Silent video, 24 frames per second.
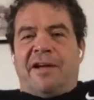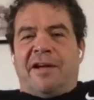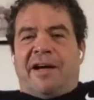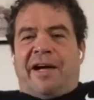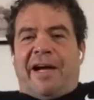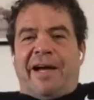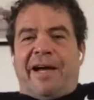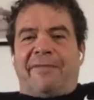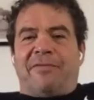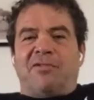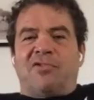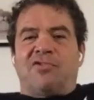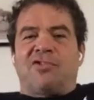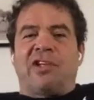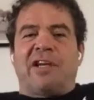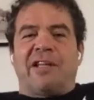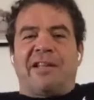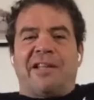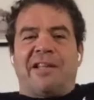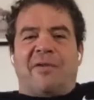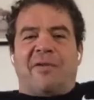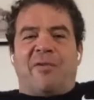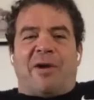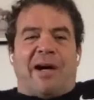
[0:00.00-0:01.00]
I have to say
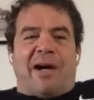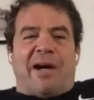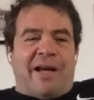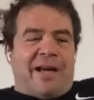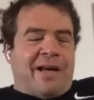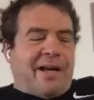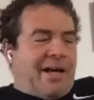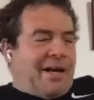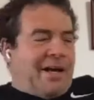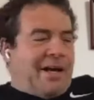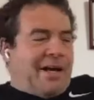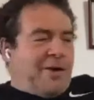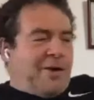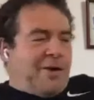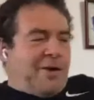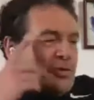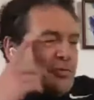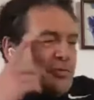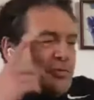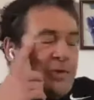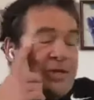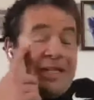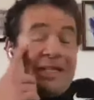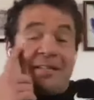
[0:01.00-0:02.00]
that I, I was
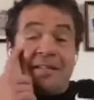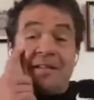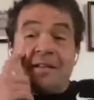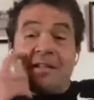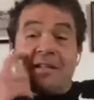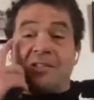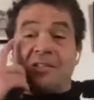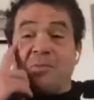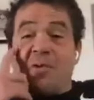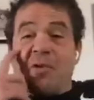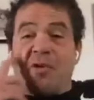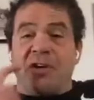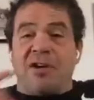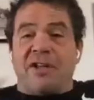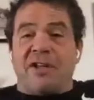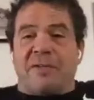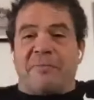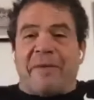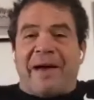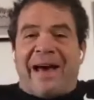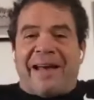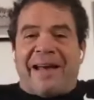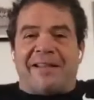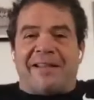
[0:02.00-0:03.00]
beaten this morning
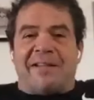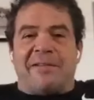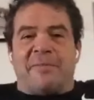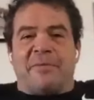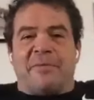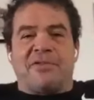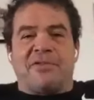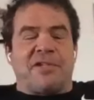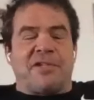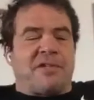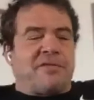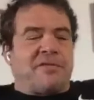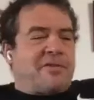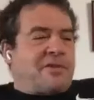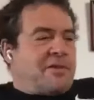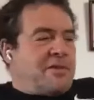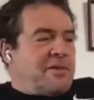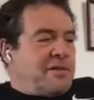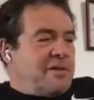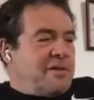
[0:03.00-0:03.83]
badly, Steven.